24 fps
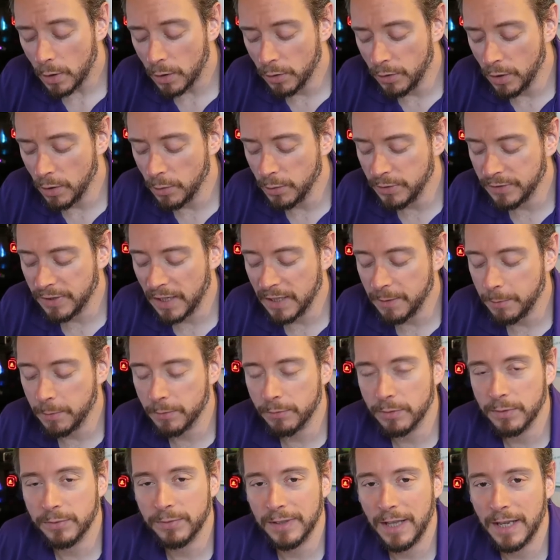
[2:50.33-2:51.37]
Those type of
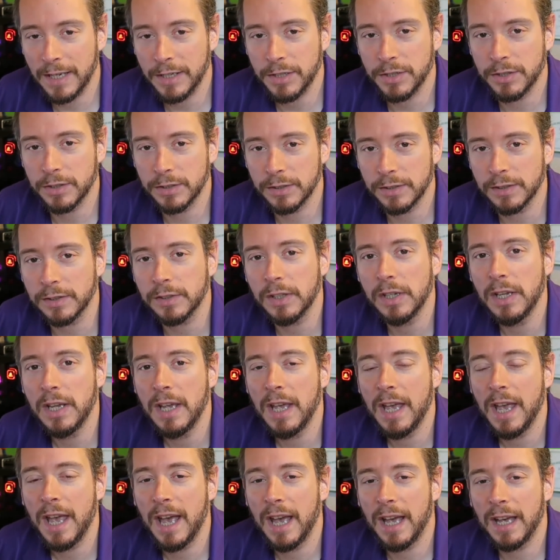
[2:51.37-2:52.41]
reflections,
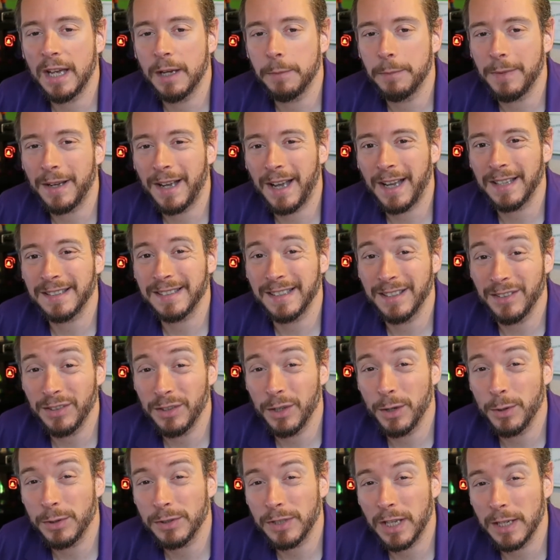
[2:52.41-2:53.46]
asking
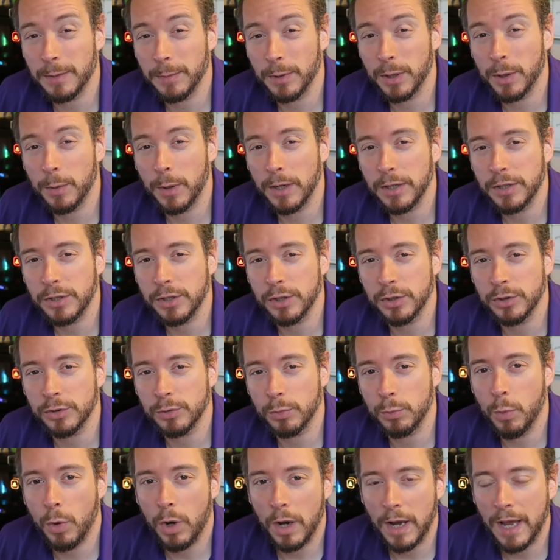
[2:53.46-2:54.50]
those type of questions,
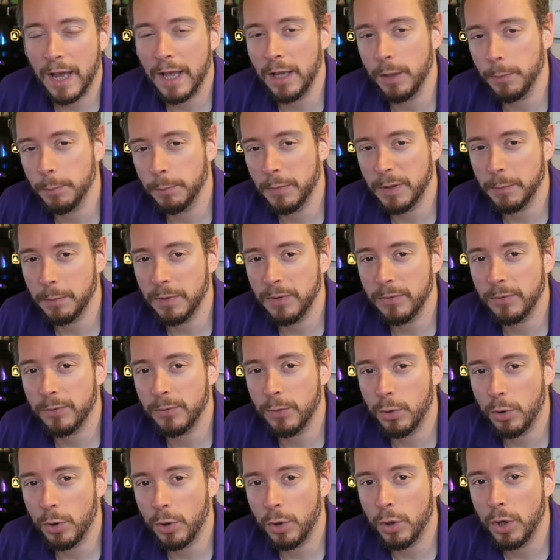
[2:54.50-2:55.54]
what helped me
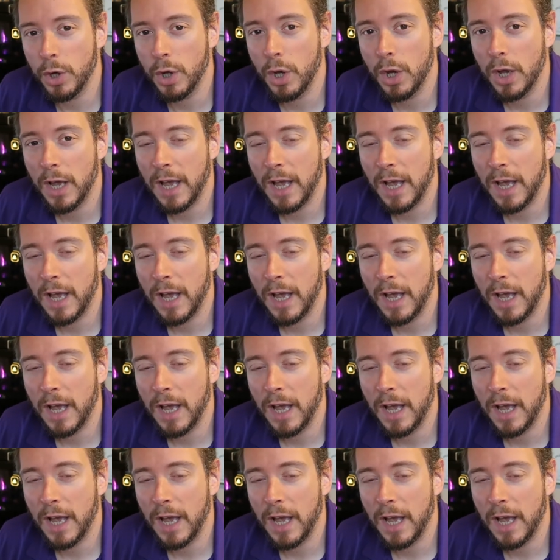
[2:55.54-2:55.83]
before,